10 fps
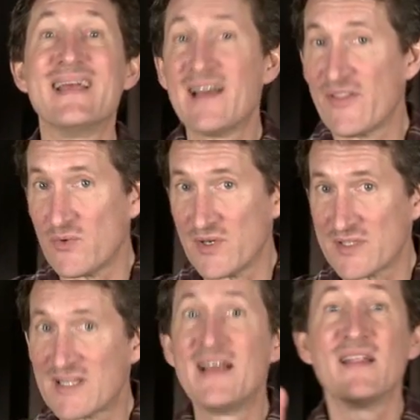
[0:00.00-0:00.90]
In other
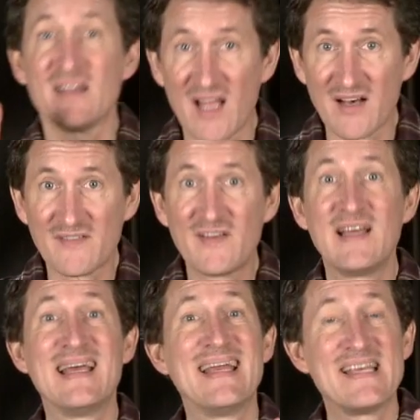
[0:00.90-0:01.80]
words, love
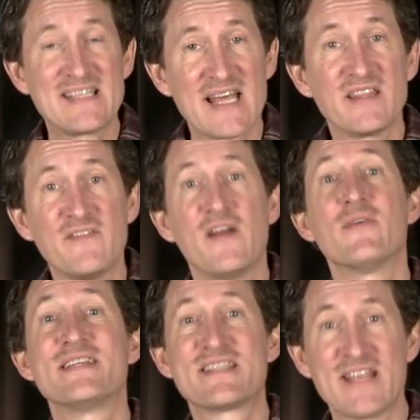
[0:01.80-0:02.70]
is at the
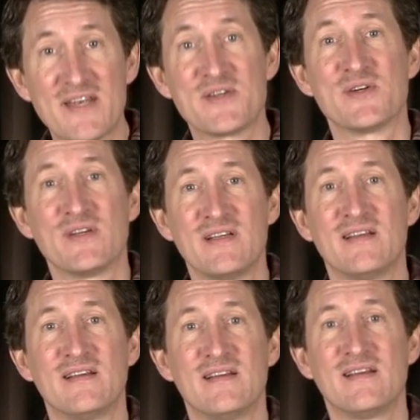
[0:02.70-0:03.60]
very center
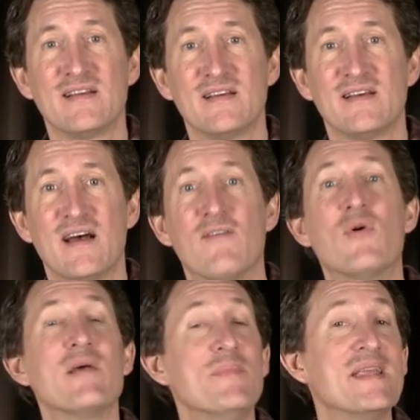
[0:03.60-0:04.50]
of
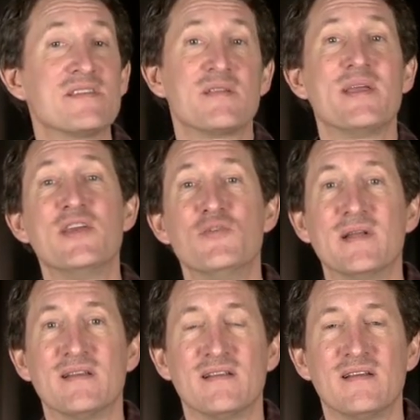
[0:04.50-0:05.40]
what it means to be human.